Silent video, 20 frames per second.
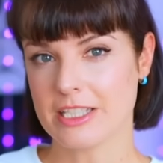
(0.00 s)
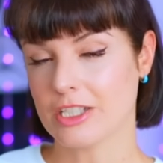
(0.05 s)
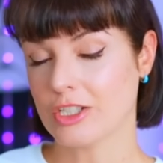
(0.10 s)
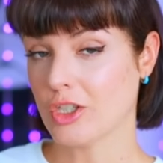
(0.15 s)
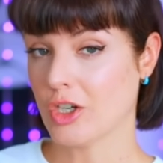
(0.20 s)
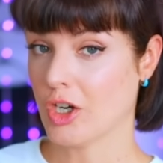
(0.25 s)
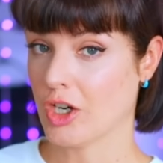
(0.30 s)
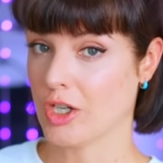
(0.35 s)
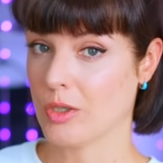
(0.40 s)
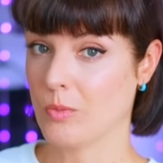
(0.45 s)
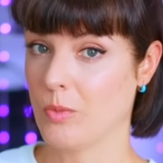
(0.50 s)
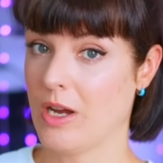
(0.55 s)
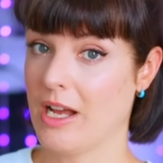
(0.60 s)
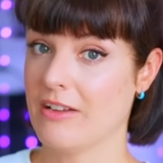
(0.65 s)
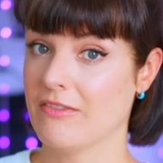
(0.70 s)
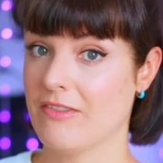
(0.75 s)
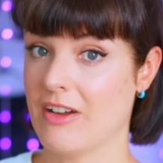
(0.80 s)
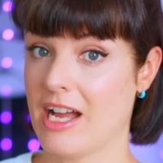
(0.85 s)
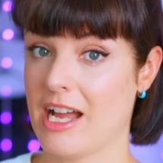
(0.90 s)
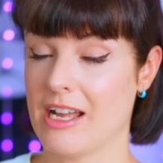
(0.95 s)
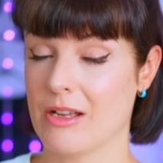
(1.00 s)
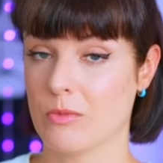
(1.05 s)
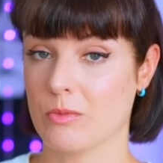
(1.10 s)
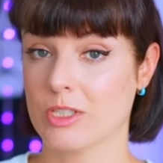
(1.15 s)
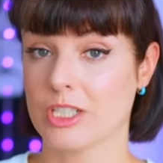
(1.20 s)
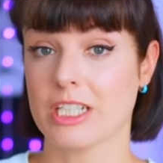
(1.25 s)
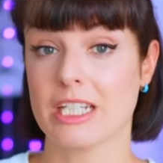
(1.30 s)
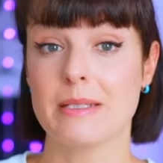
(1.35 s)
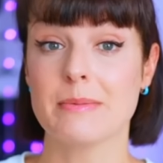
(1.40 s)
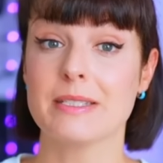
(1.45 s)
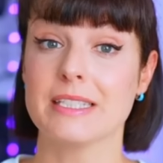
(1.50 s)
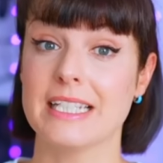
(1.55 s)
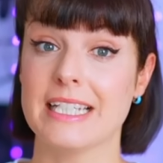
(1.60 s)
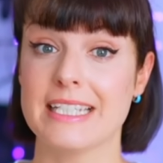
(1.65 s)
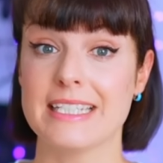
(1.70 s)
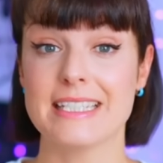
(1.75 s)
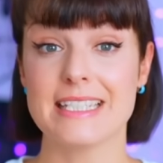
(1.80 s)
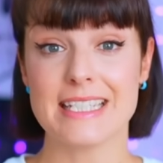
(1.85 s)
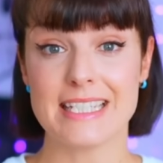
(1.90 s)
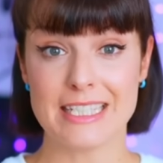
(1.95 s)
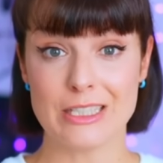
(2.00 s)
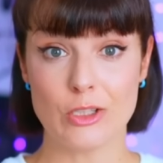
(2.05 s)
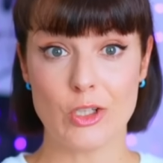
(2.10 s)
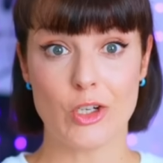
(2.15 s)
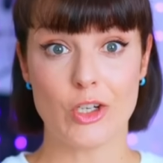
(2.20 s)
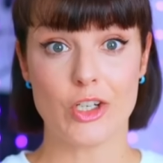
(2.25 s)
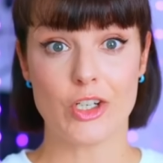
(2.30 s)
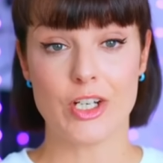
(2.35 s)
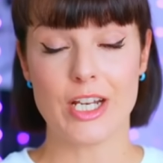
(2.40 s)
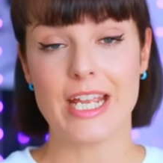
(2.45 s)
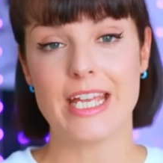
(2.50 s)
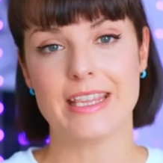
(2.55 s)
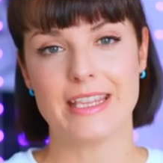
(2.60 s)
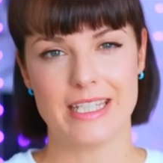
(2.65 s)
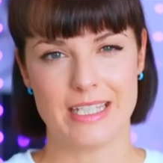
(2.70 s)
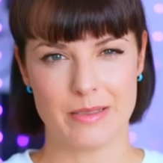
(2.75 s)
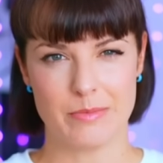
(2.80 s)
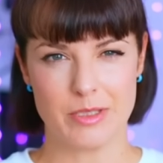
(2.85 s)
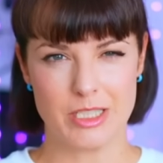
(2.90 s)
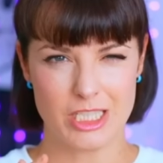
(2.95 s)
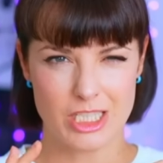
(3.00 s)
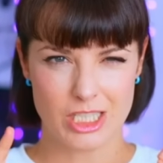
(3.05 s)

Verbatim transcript: your home Wi-Fi, which keeps latency low and the image